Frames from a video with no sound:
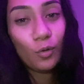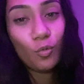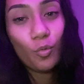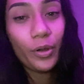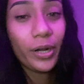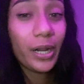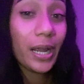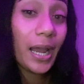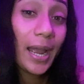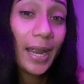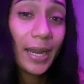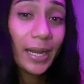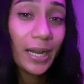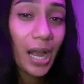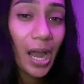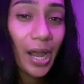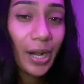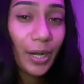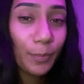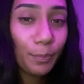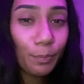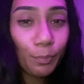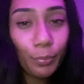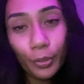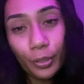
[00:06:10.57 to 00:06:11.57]
what I kind
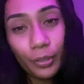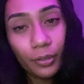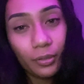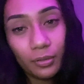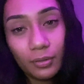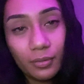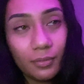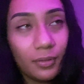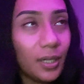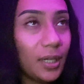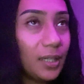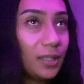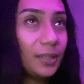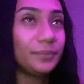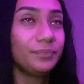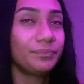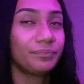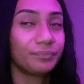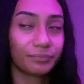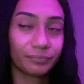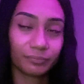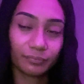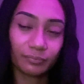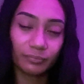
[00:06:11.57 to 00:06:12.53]
of put, um,